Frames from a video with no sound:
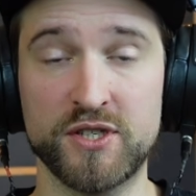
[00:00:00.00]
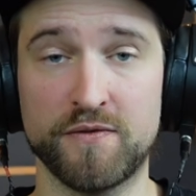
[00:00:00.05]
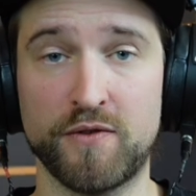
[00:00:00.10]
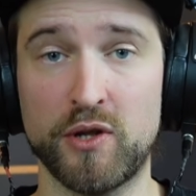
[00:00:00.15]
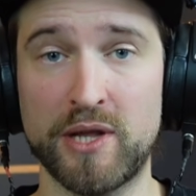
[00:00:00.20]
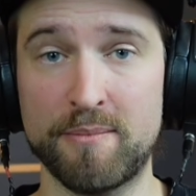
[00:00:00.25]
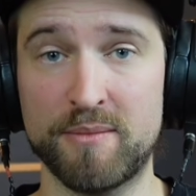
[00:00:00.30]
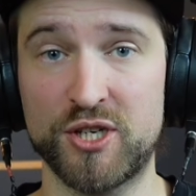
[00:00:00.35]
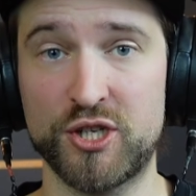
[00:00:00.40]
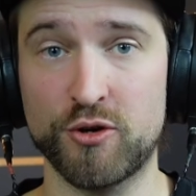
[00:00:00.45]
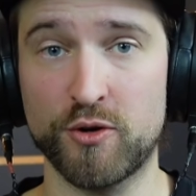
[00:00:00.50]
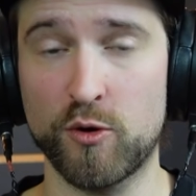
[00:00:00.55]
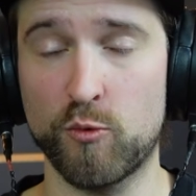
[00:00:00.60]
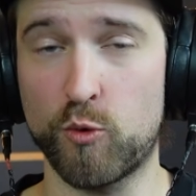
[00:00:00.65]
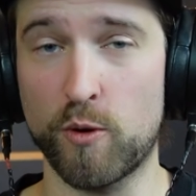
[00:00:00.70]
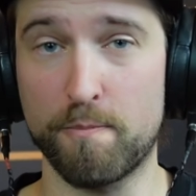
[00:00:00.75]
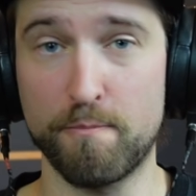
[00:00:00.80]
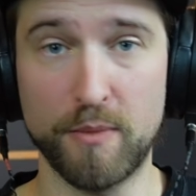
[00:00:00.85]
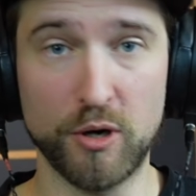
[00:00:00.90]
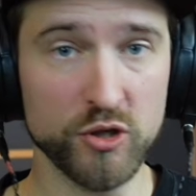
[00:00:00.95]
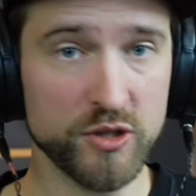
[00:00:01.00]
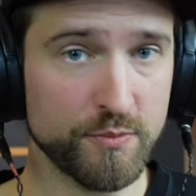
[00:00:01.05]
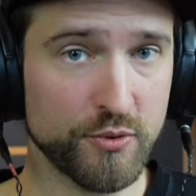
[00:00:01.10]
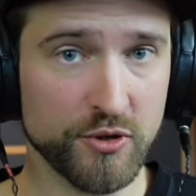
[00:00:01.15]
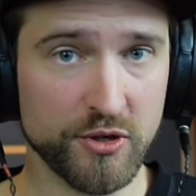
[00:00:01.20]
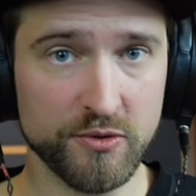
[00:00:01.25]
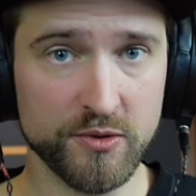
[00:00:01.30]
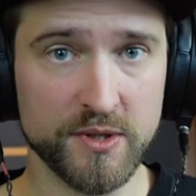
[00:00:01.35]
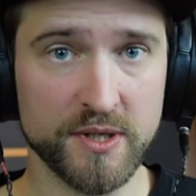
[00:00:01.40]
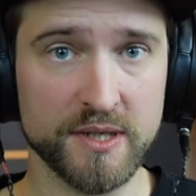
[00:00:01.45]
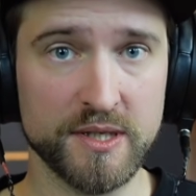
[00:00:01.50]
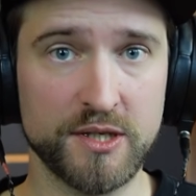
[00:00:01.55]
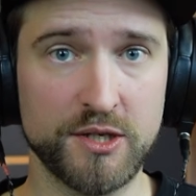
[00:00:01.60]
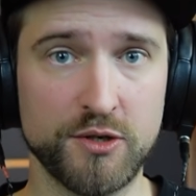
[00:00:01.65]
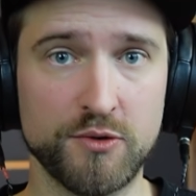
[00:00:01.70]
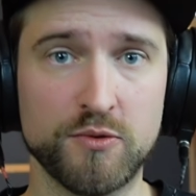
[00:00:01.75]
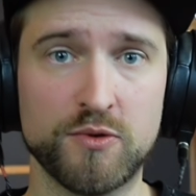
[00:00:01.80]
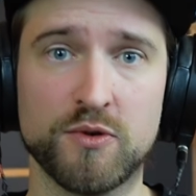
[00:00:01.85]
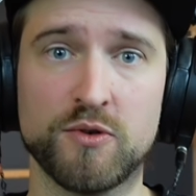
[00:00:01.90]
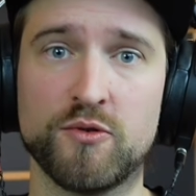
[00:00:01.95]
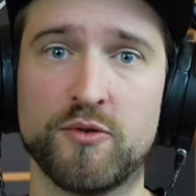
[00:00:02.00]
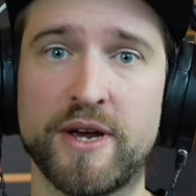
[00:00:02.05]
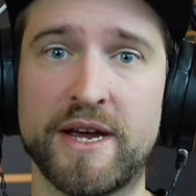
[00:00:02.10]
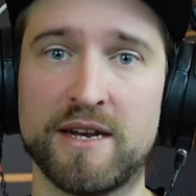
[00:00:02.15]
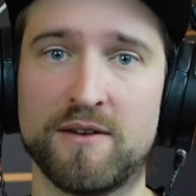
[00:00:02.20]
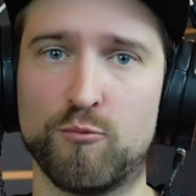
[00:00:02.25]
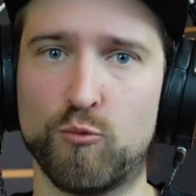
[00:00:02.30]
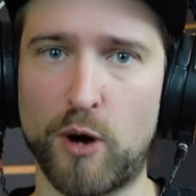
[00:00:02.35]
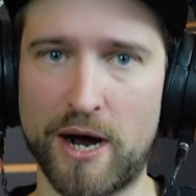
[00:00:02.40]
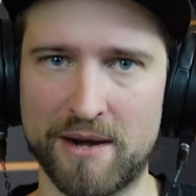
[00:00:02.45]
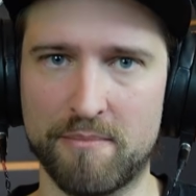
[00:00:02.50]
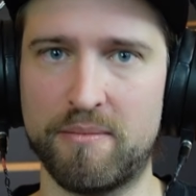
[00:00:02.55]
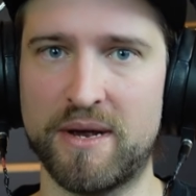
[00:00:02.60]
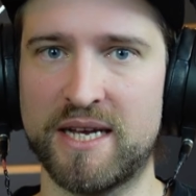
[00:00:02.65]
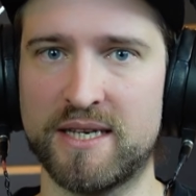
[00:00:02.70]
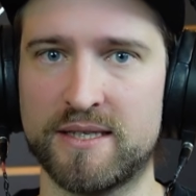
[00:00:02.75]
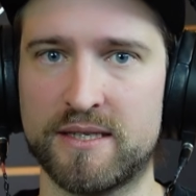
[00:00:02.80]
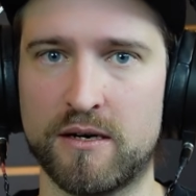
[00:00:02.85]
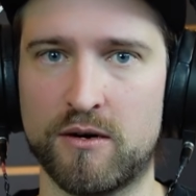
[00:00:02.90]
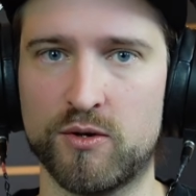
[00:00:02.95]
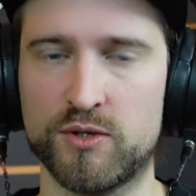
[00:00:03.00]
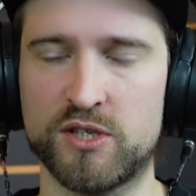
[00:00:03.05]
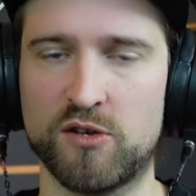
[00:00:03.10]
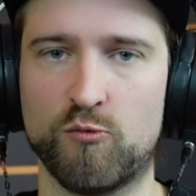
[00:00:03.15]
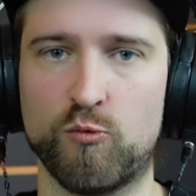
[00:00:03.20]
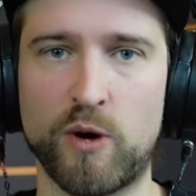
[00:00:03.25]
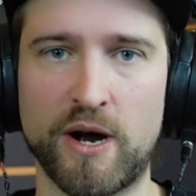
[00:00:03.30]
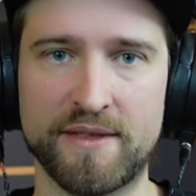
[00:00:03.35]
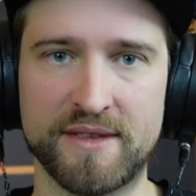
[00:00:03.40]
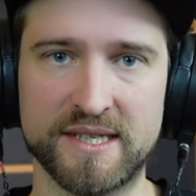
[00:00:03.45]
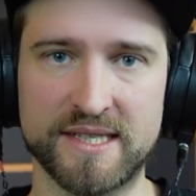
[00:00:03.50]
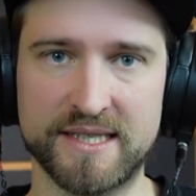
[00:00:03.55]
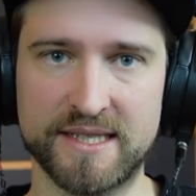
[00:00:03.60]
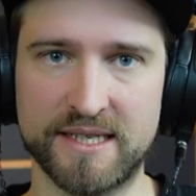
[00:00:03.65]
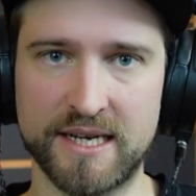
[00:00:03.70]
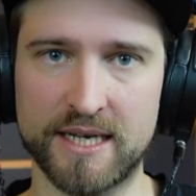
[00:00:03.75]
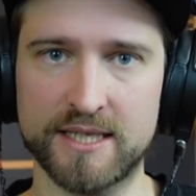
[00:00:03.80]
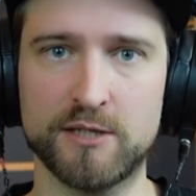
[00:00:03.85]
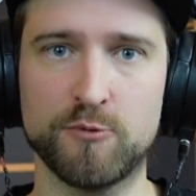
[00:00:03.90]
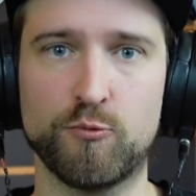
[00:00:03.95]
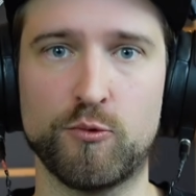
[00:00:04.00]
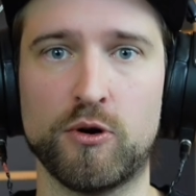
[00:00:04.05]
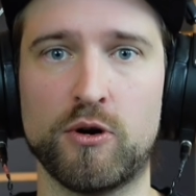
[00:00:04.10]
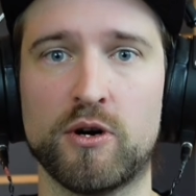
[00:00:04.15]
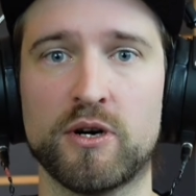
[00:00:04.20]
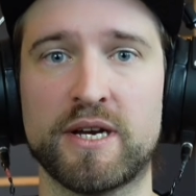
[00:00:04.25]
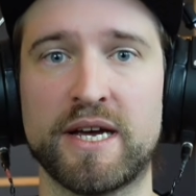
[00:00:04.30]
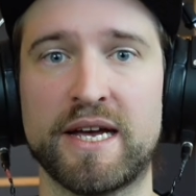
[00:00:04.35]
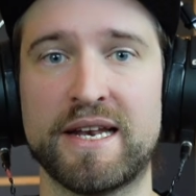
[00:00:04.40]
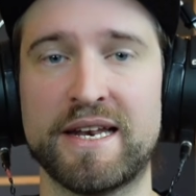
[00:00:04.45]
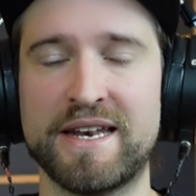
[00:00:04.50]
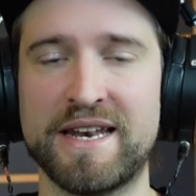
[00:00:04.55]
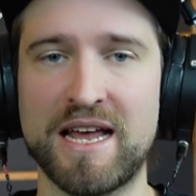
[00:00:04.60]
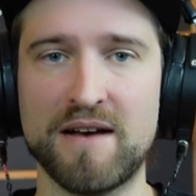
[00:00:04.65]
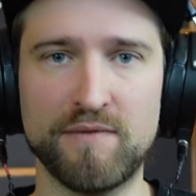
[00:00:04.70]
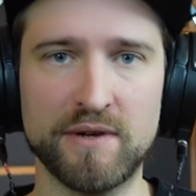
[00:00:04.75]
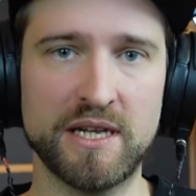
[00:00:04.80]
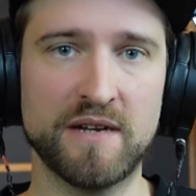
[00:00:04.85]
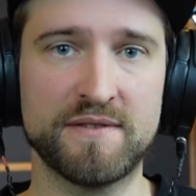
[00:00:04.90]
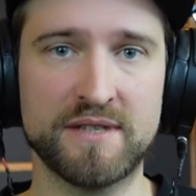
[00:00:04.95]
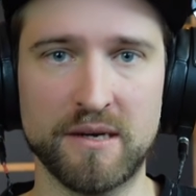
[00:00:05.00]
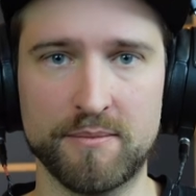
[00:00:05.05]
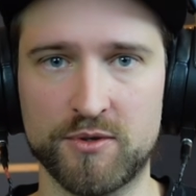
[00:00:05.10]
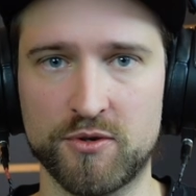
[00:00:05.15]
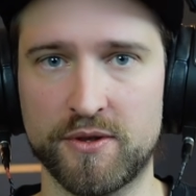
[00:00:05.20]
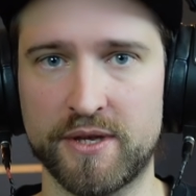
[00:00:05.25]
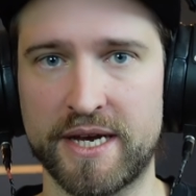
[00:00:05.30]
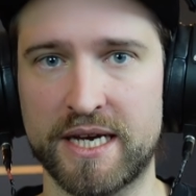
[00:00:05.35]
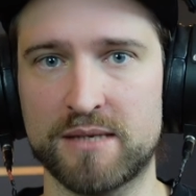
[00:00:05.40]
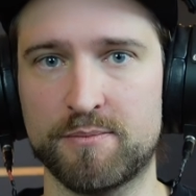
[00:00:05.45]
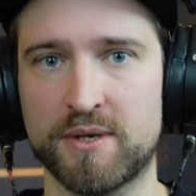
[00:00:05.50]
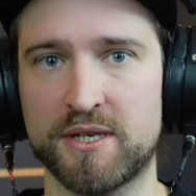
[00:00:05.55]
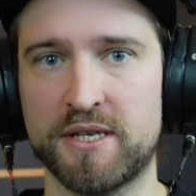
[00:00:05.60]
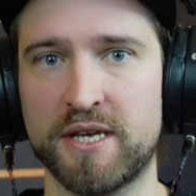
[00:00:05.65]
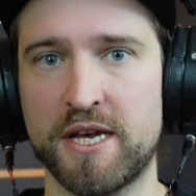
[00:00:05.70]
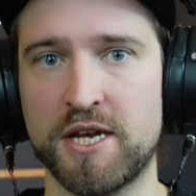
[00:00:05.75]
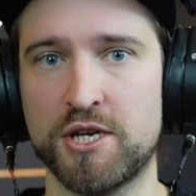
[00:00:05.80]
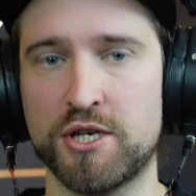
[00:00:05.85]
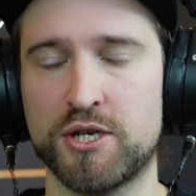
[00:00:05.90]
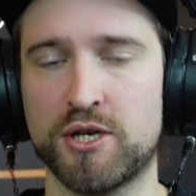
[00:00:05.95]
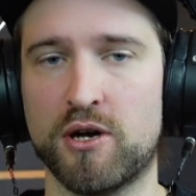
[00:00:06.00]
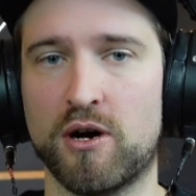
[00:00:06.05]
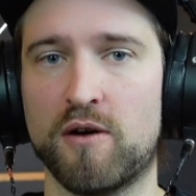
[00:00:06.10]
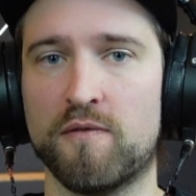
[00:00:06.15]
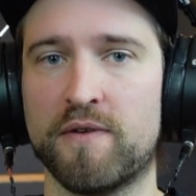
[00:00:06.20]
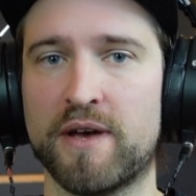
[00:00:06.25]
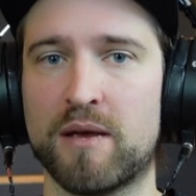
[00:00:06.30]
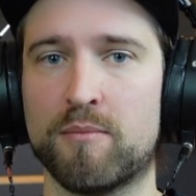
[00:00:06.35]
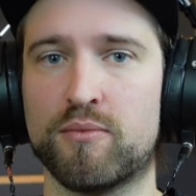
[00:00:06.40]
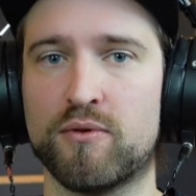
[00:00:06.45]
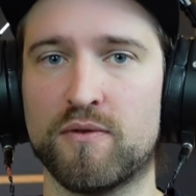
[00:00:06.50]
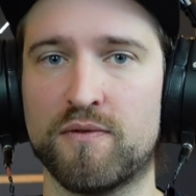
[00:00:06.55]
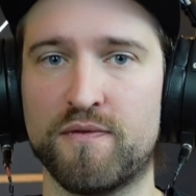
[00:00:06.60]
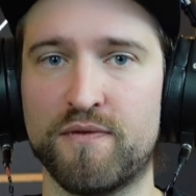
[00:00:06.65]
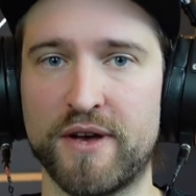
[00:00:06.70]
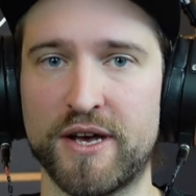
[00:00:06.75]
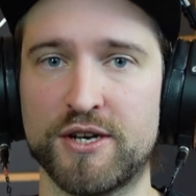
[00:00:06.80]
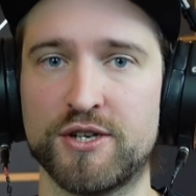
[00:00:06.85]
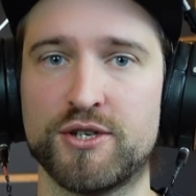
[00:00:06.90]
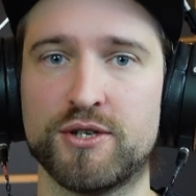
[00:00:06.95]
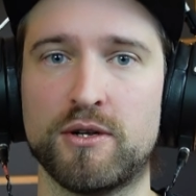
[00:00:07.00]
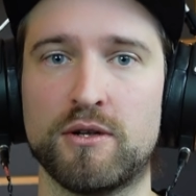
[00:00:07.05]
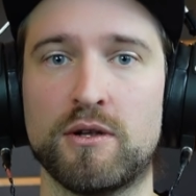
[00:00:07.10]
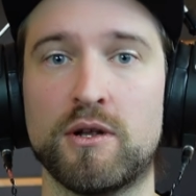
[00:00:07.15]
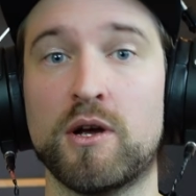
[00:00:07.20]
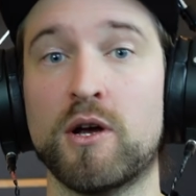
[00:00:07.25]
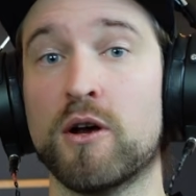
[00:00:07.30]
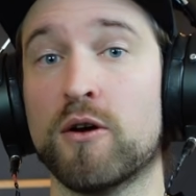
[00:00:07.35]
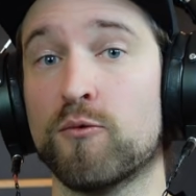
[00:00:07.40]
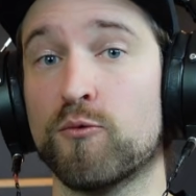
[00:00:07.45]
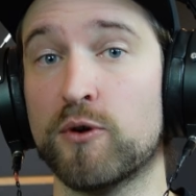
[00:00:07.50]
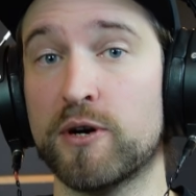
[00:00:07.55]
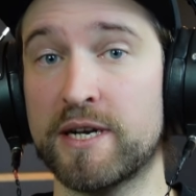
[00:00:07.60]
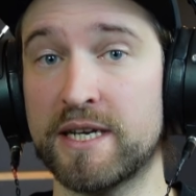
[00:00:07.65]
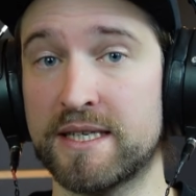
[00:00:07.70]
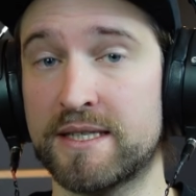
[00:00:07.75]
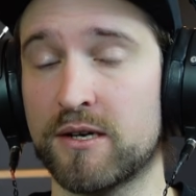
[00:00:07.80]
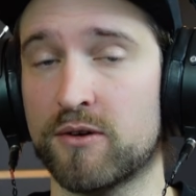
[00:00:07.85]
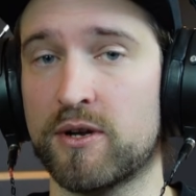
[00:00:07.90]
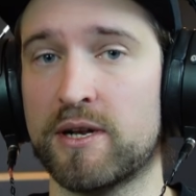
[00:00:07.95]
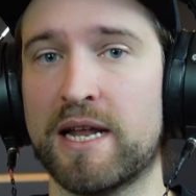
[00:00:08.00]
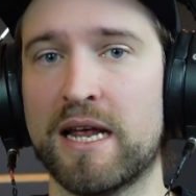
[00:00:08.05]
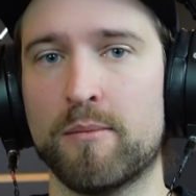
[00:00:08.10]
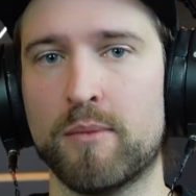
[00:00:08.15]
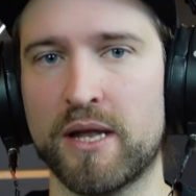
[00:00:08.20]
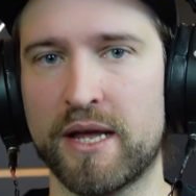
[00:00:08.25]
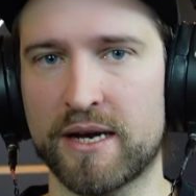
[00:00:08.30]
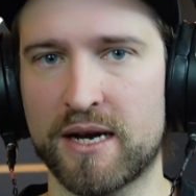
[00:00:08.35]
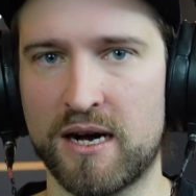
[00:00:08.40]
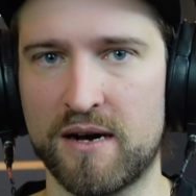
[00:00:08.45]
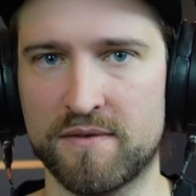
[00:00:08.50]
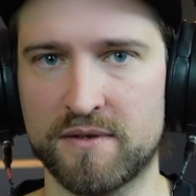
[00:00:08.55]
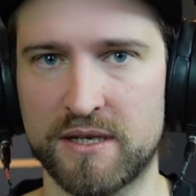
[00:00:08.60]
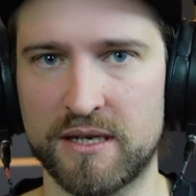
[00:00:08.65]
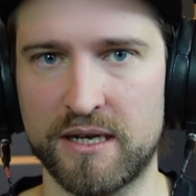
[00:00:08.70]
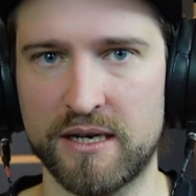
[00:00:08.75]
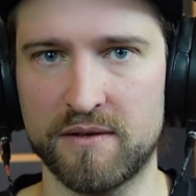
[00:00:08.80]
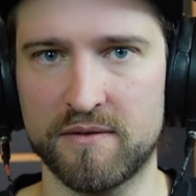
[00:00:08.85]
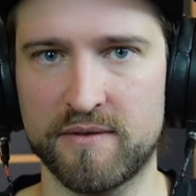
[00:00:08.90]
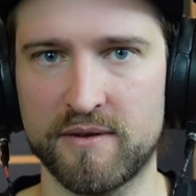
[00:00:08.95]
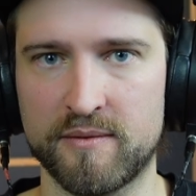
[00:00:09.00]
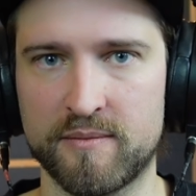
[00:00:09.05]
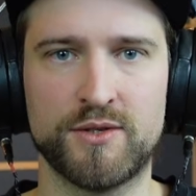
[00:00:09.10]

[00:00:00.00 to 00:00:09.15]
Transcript: of all, let me show you what most producers do to create wide bass sounds and why this doesn't work and never lives up to the expectation of a professional release on a label like Afterlife.